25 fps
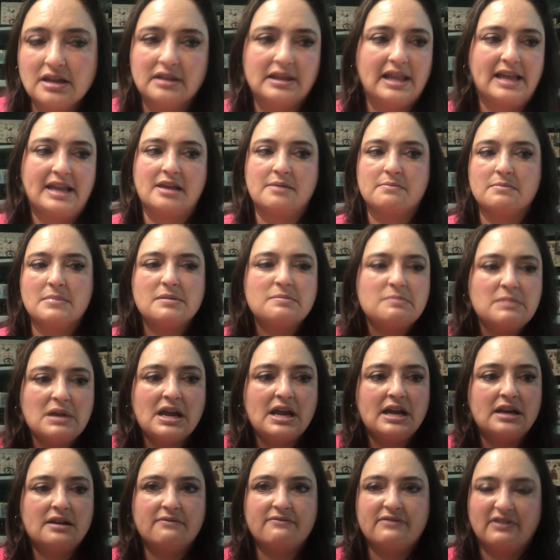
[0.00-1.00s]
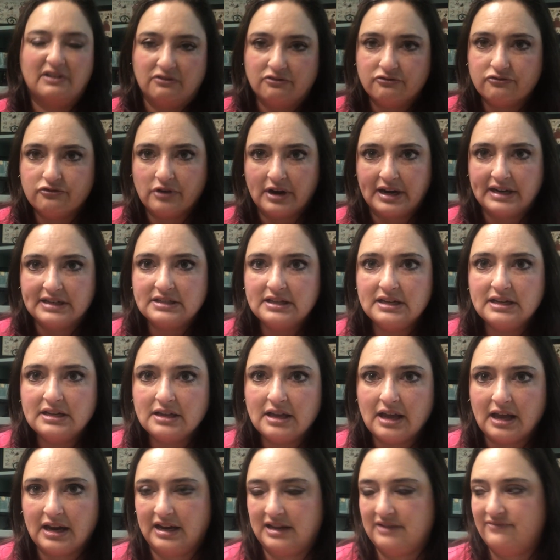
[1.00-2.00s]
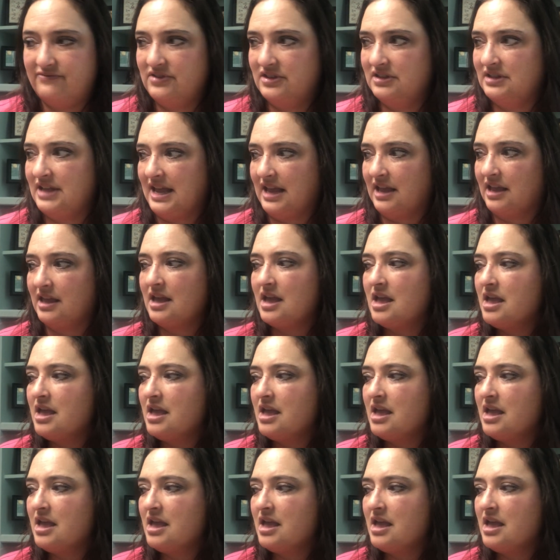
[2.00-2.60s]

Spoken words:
Like it made me kind of feel frantic. And I feel like